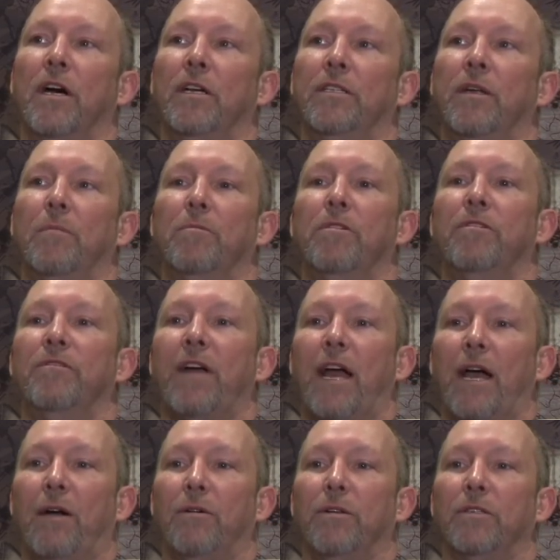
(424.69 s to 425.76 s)
a number of
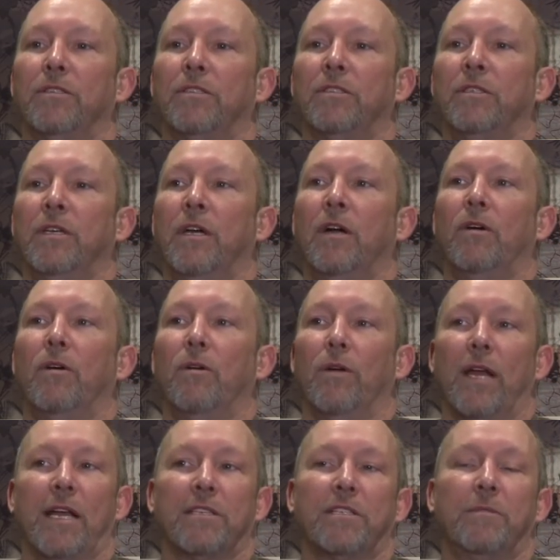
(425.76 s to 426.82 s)
hours
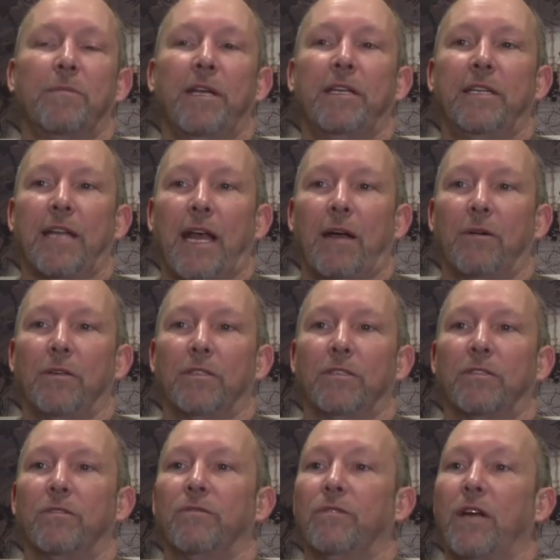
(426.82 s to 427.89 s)
or estimated
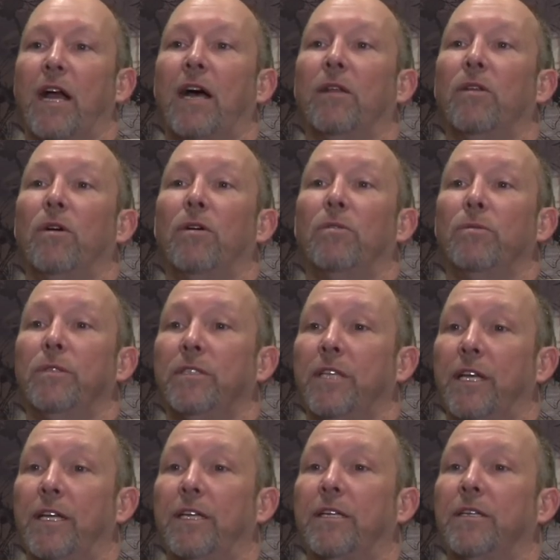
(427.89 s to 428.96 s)
hours for how long it will
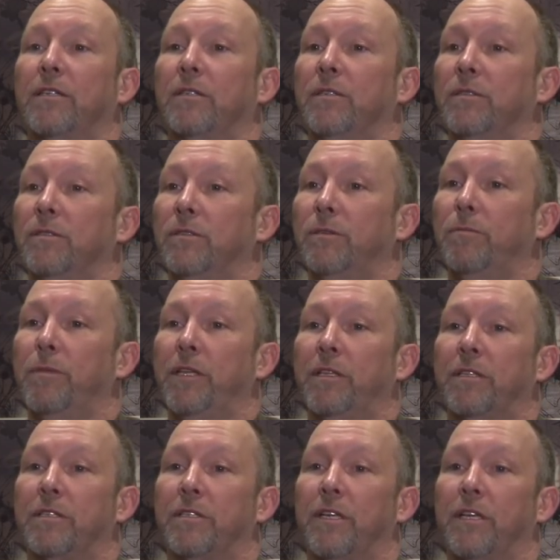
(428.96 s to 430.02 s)
take to
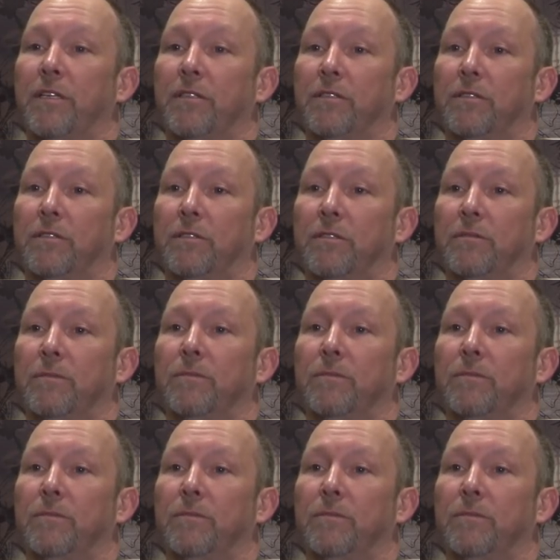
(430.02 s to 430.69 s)
meet the standards.